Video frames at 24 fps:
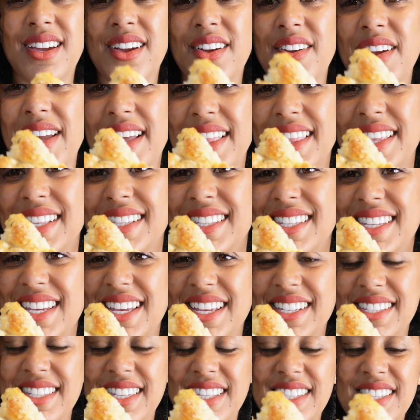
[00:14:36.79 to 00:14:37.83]
All right, let's
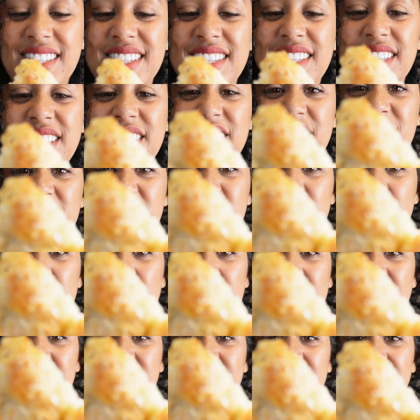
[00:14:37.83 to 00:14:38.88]
taste this delicious
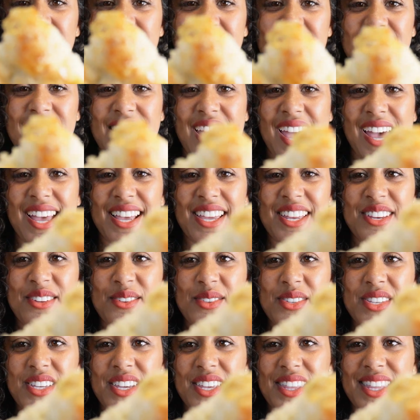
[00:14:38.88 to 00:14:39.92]
bread. Look at that. Can you
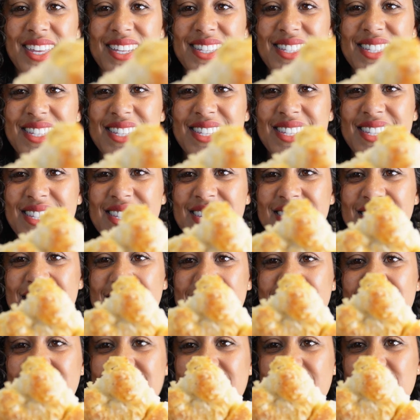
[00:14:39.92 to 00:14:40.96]
see all that
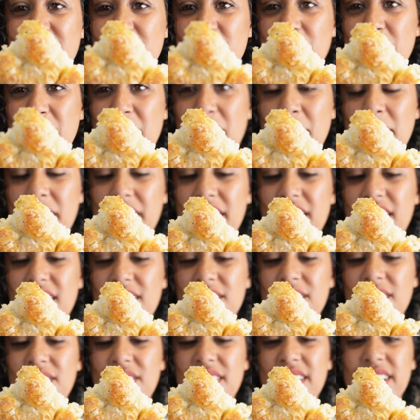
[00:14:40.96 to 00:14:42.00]
steam coming off
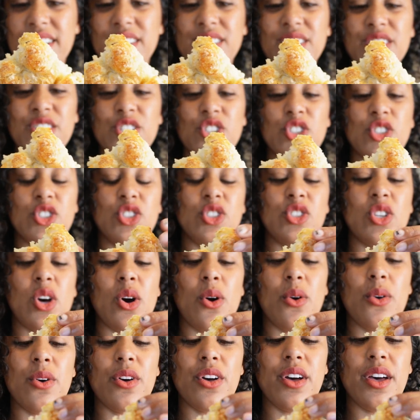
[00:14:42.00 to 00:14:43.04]
of it? It looks
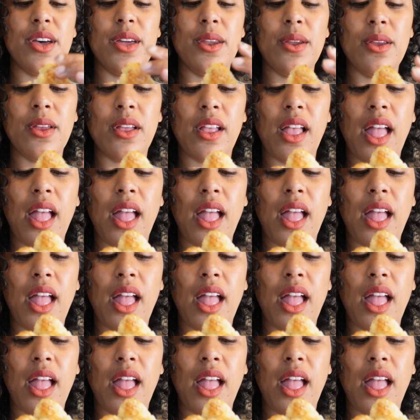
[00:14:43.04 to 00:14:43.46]
so good.